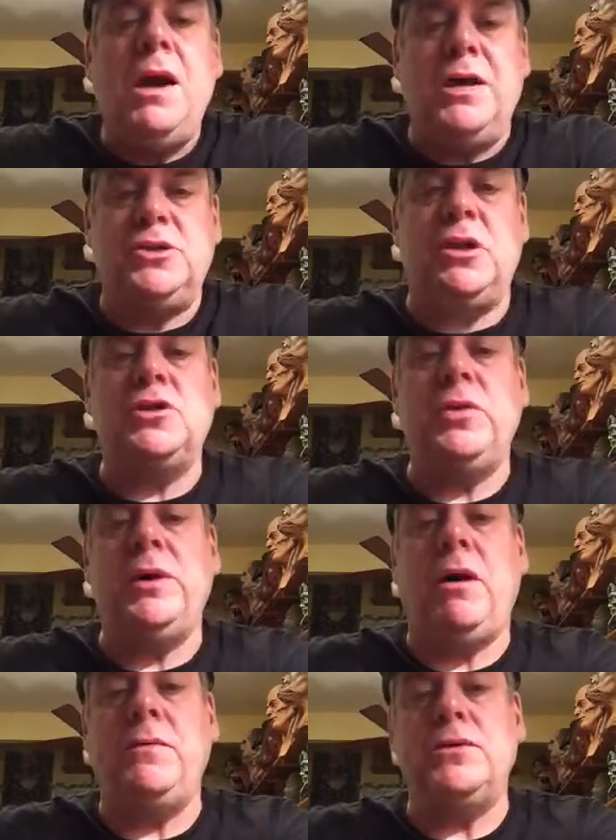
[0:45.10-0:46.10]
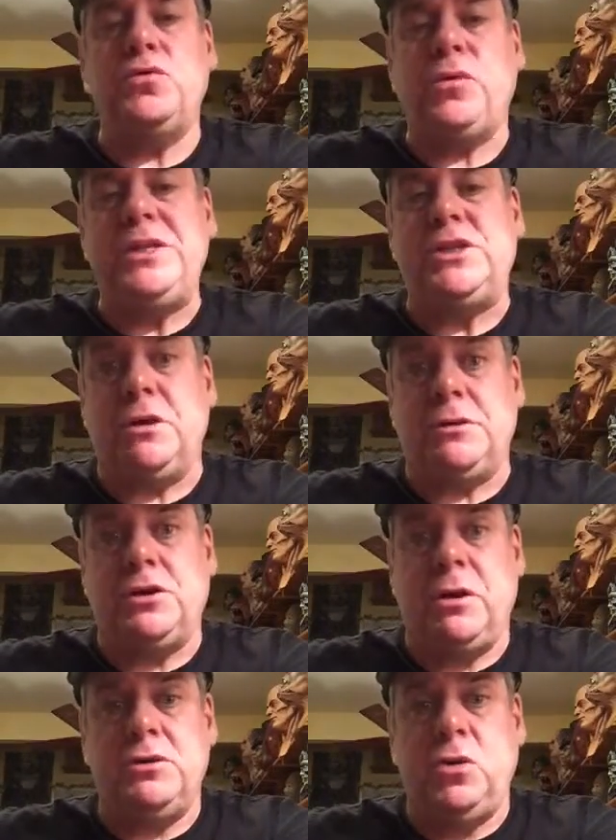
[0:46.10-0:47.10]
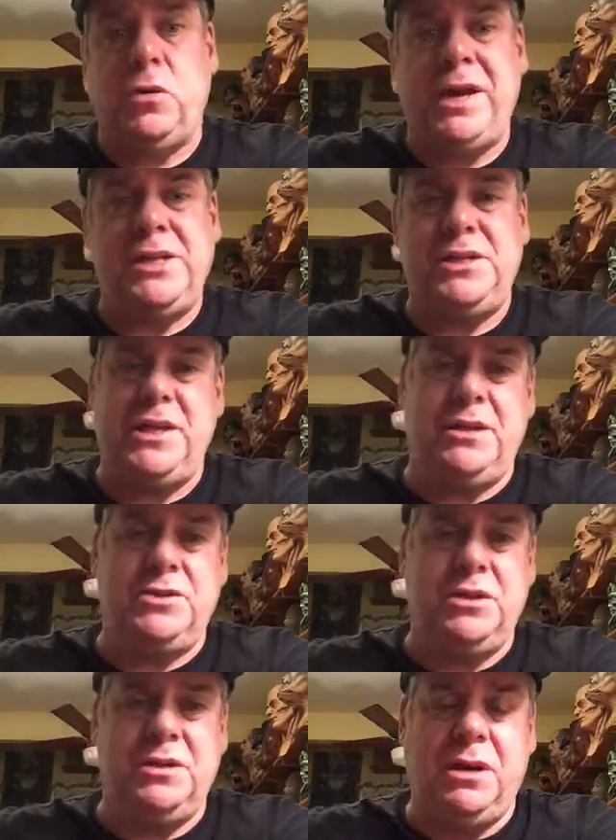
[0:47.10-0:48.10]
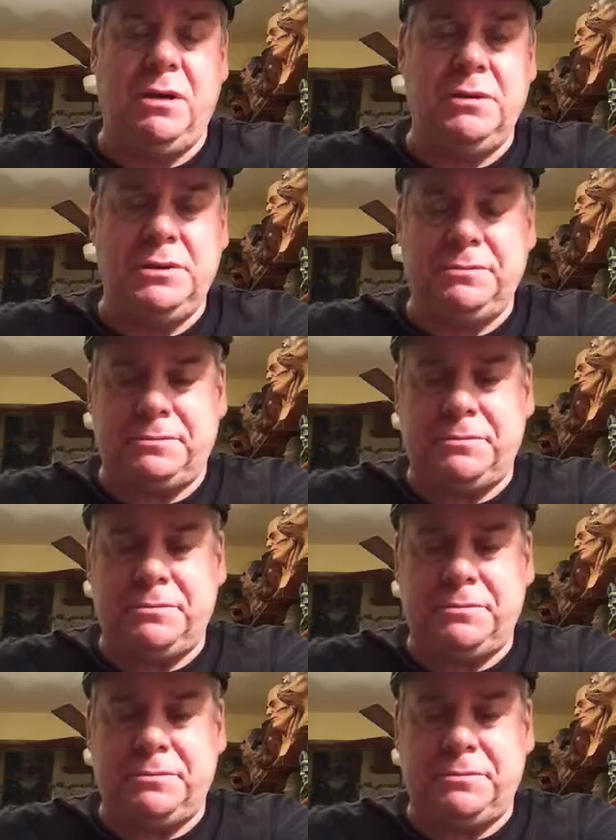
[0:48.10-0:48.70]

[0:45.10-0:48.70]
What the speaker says: I start doing all this research on torn ACLs in dogs,